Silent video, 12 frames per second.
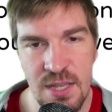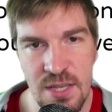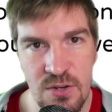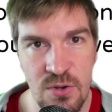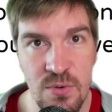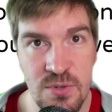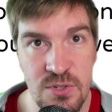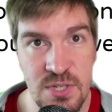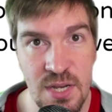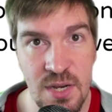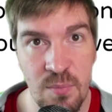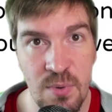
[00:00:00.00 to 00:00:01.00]
And then you go and
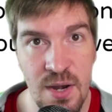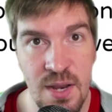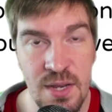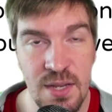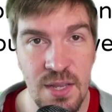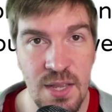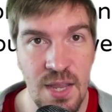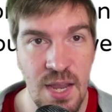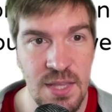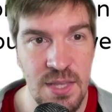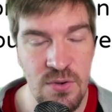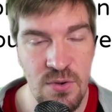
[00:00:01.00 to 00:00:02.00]
you take a break,
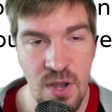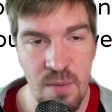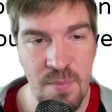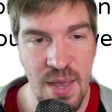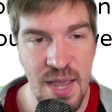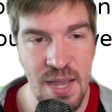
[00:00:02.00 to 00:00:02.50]
and then you come